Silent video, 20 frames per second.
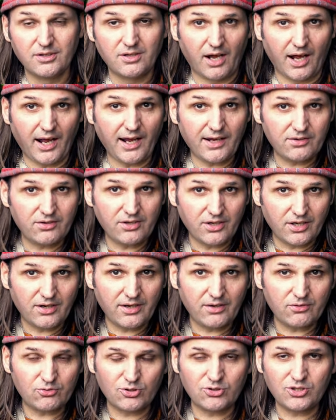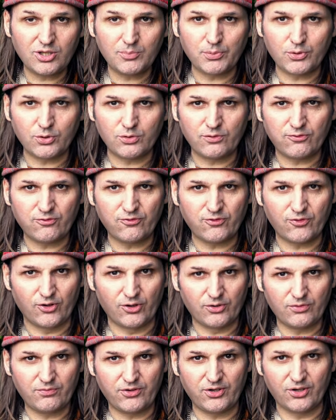And, you know, it was a typical
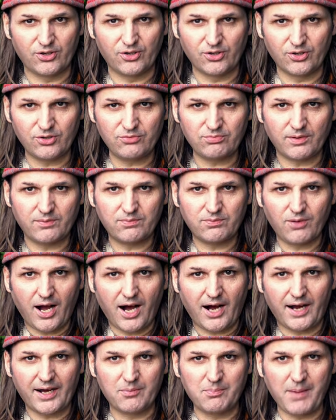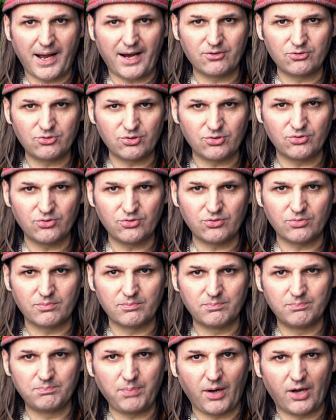fjord with high mountains
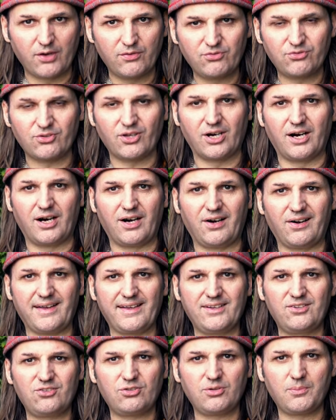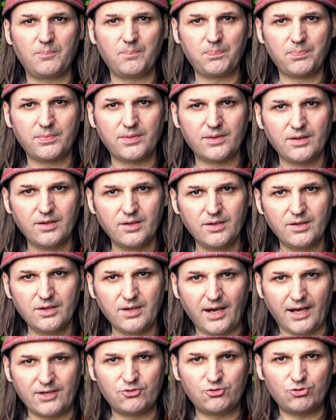on both sides.
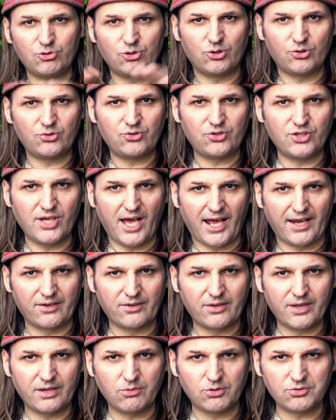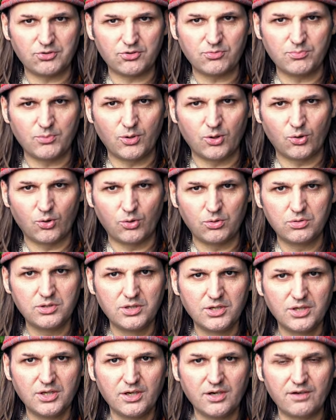And towards the end, there was a small
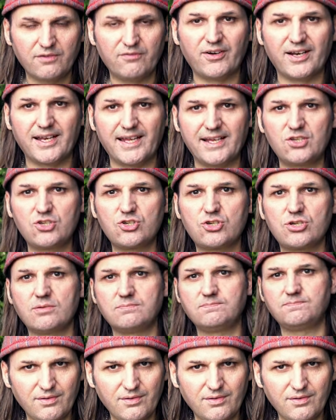village.